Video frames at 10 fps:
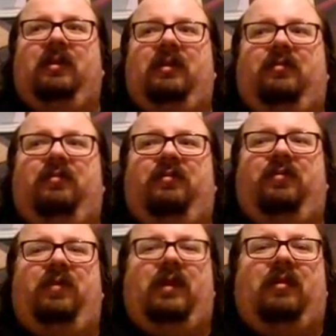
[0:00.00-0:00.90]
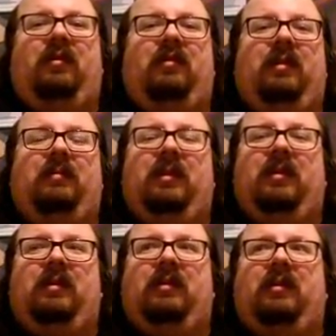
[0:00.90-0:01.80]
very
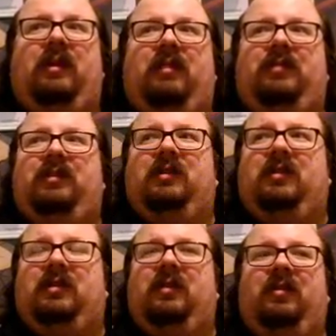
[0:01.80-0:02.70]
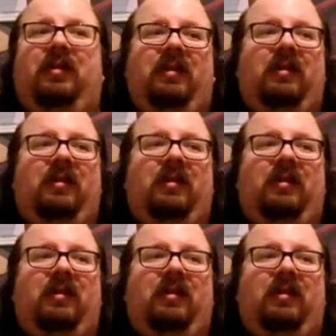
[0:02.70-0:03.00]
limited on your options. So